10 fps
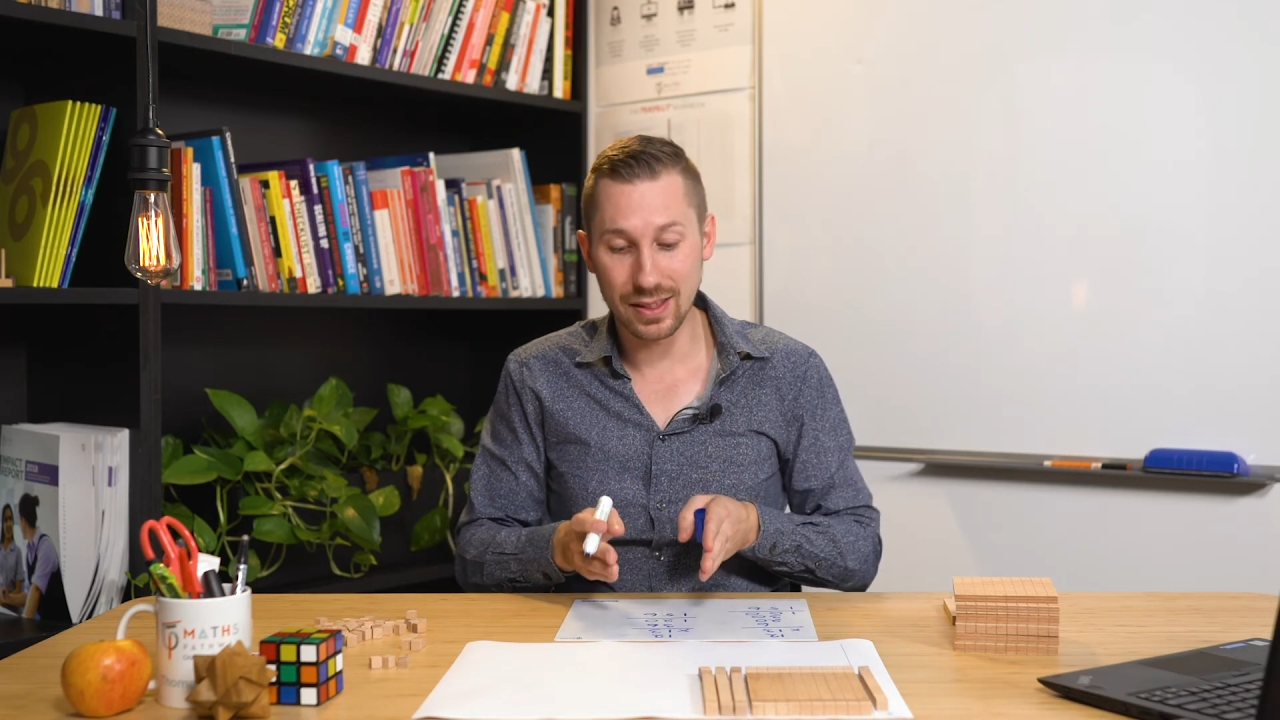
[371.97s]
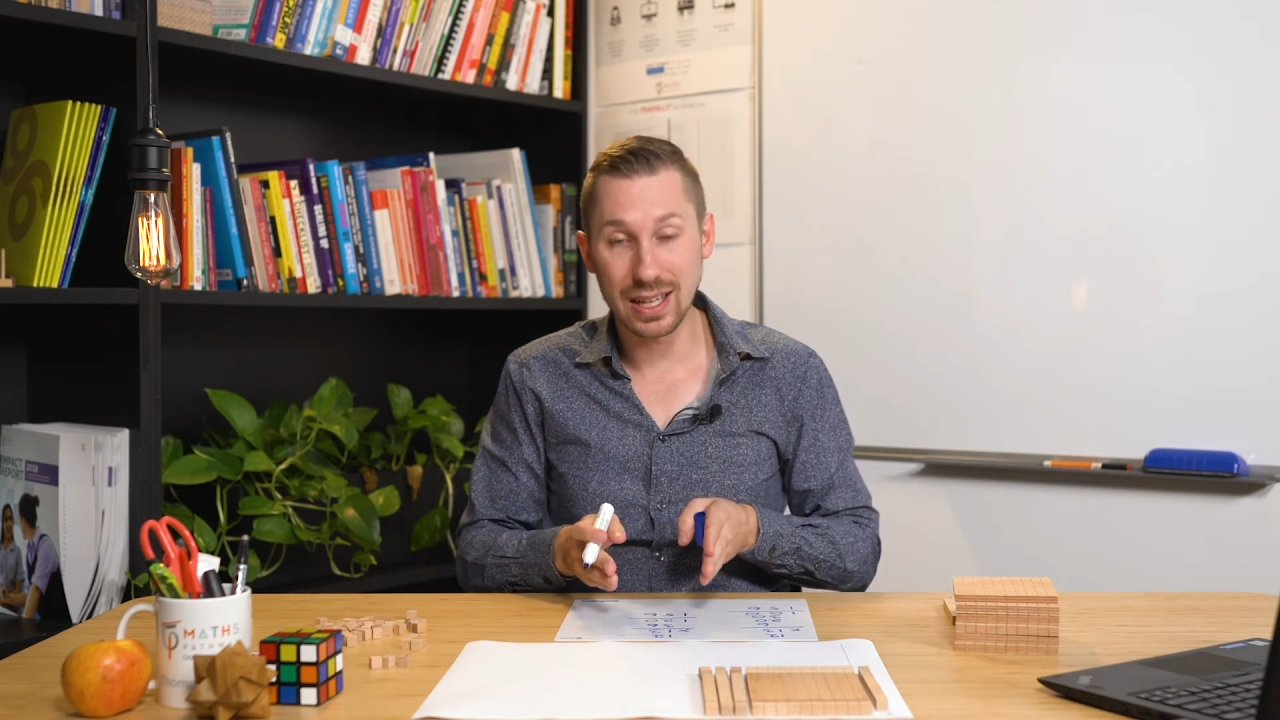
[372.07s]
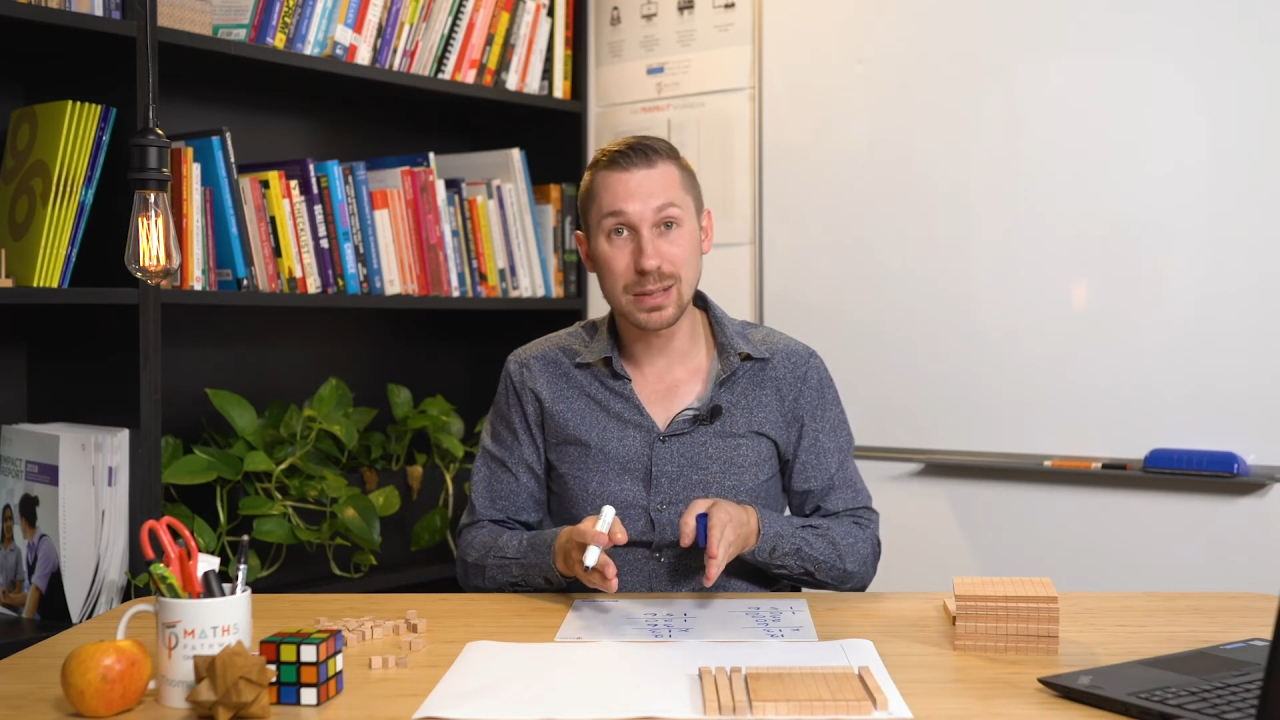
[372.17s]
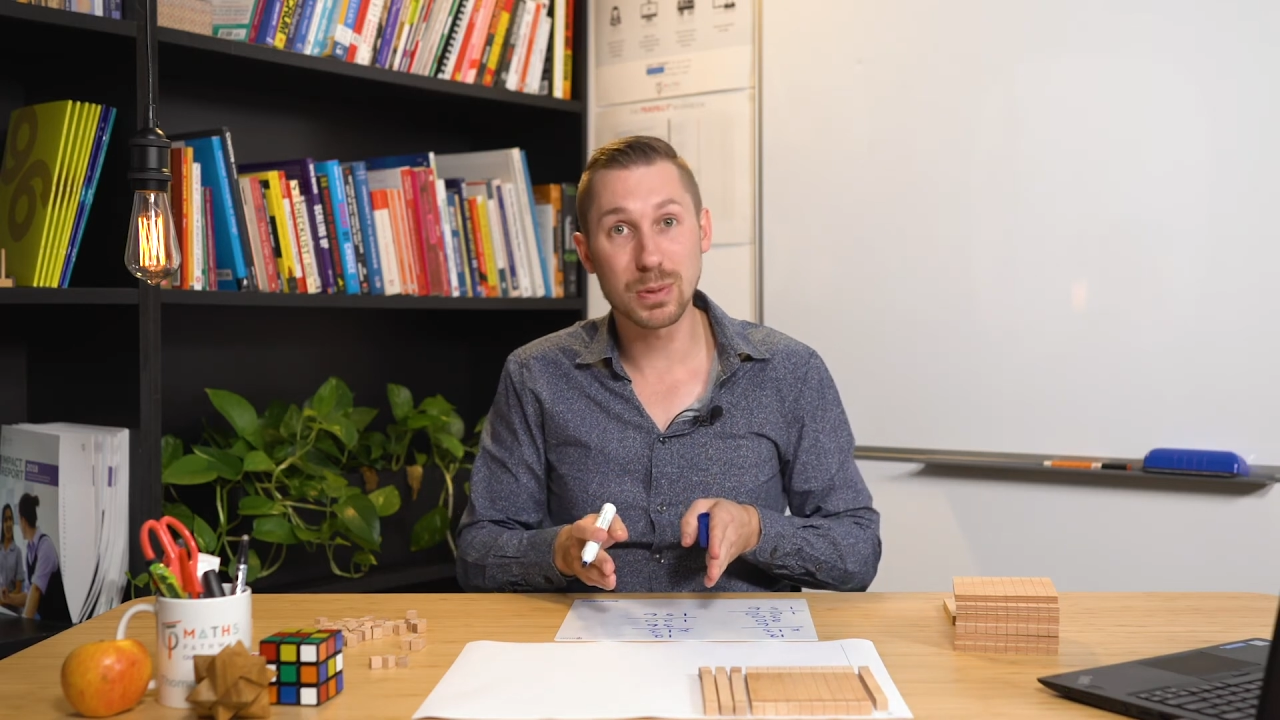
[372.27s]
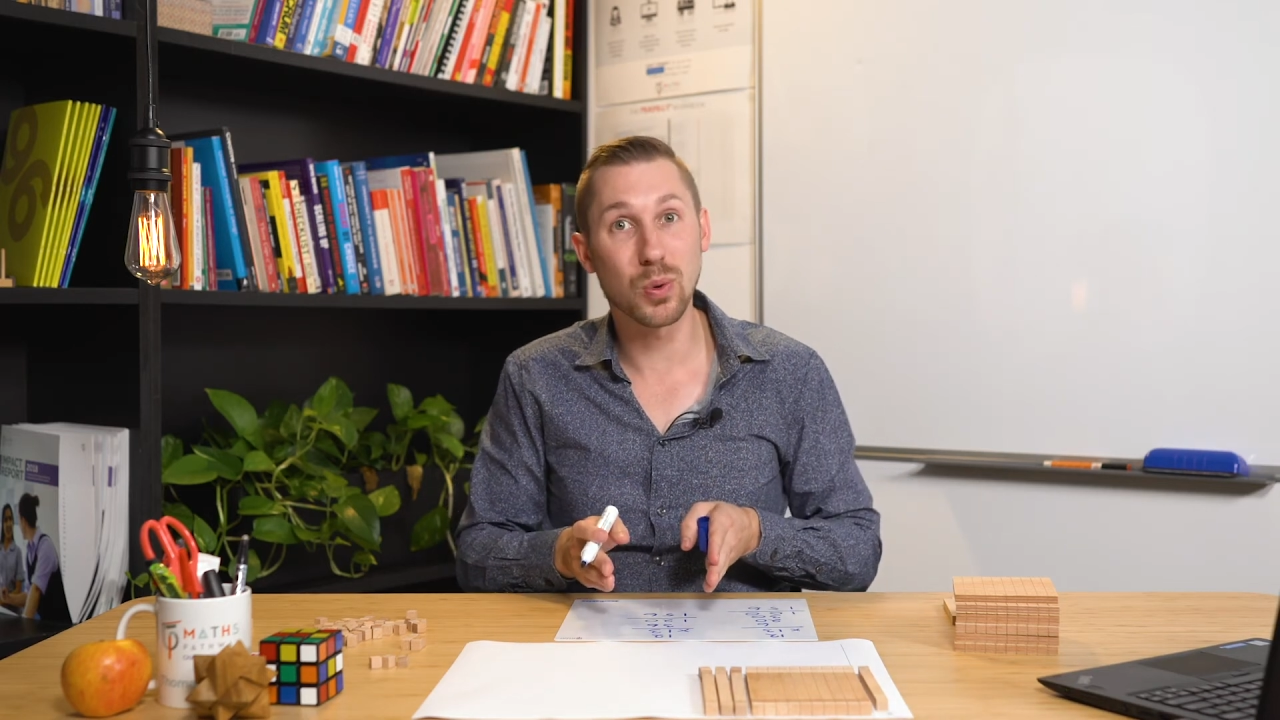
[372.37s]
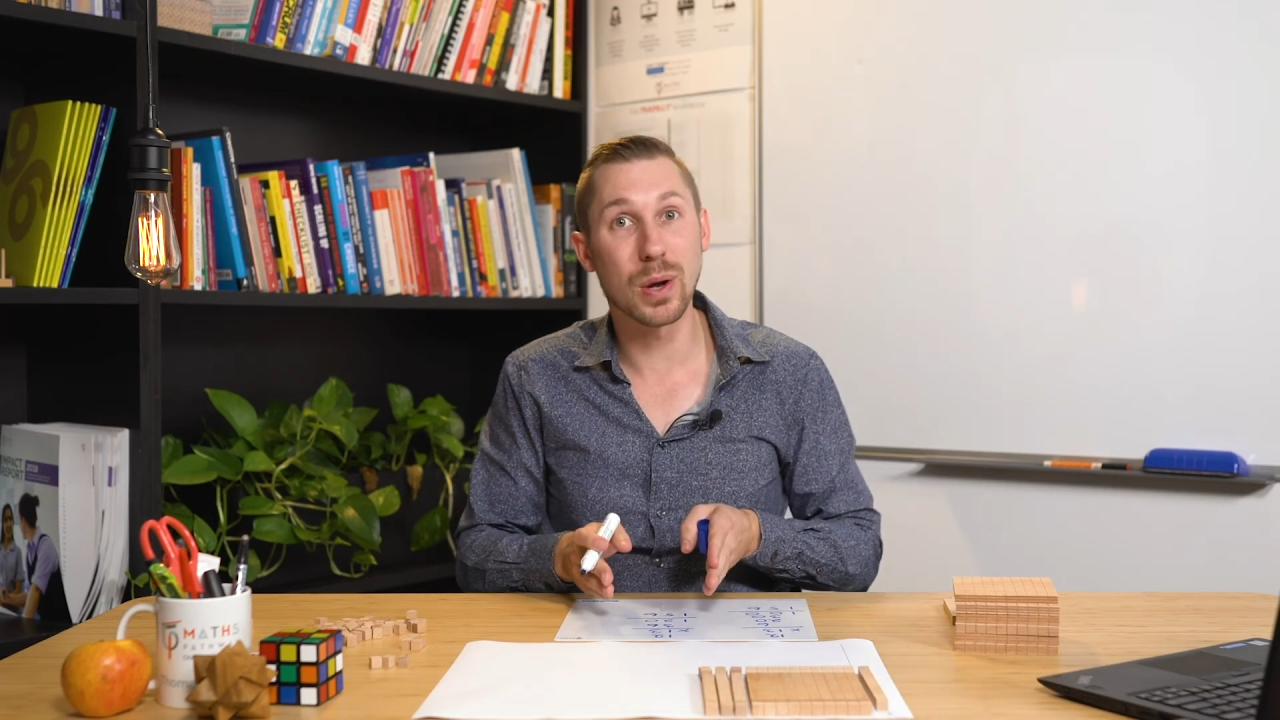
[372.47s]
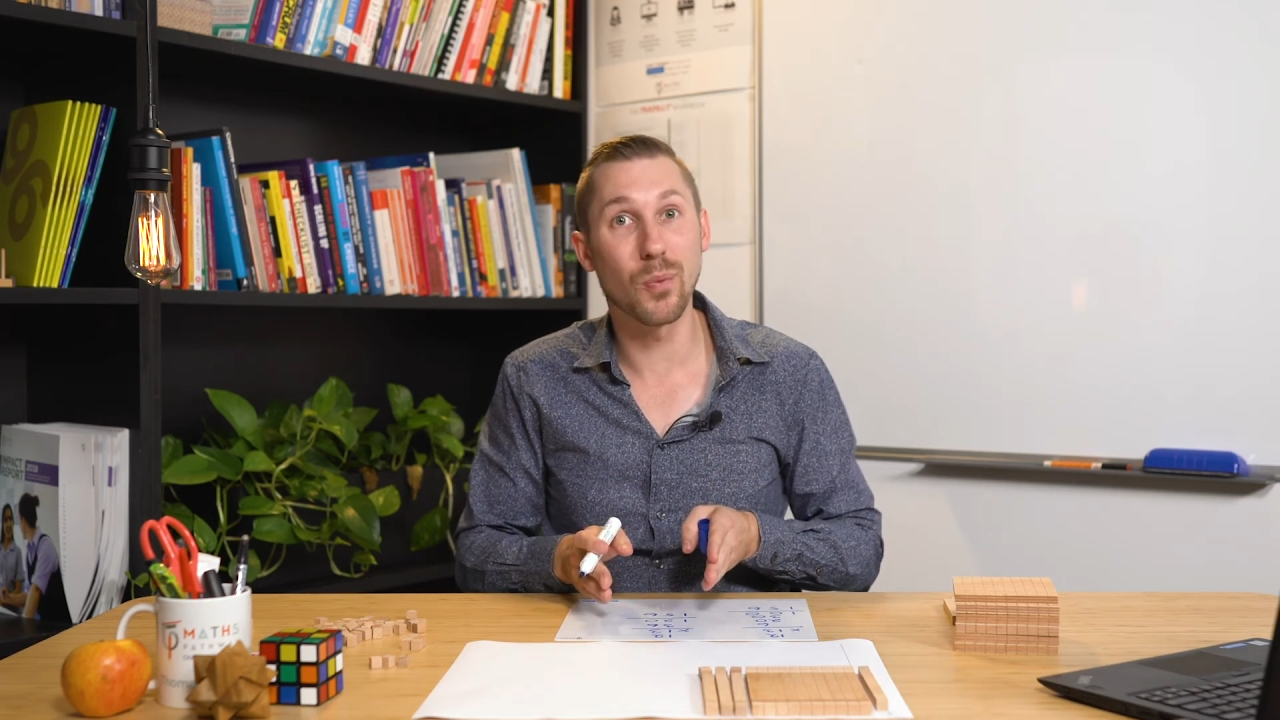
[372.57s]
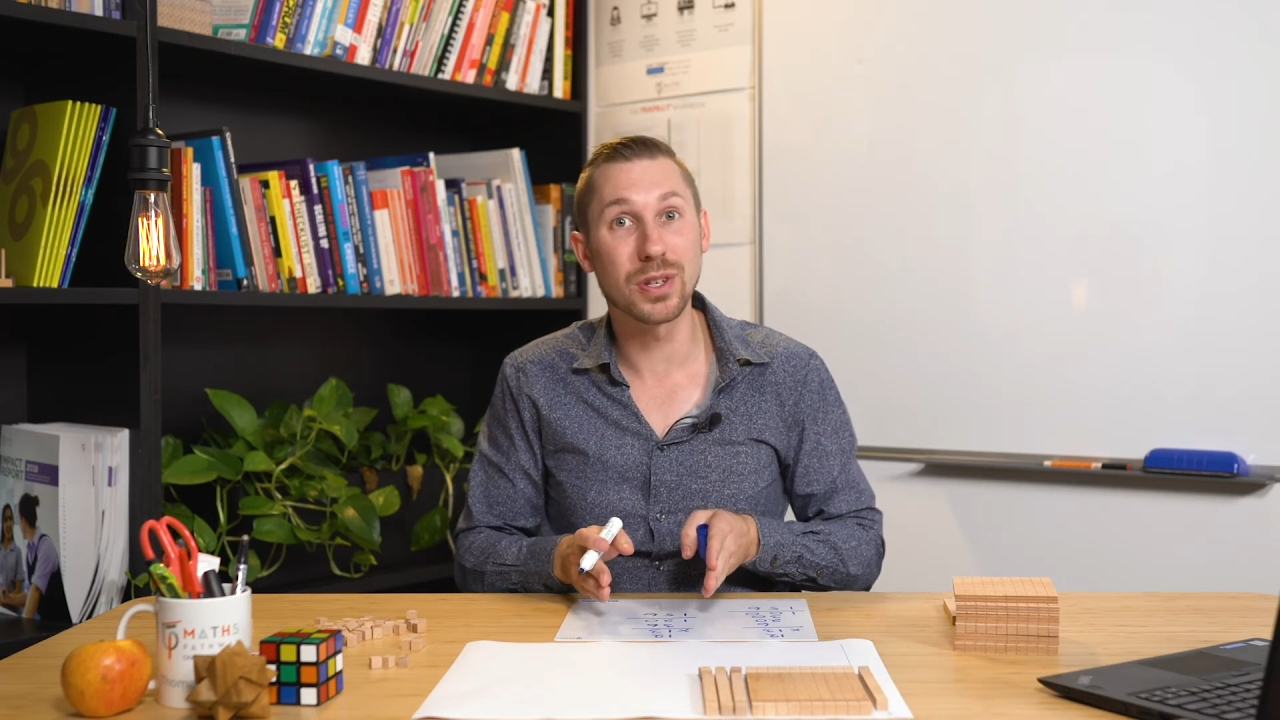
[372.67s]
links between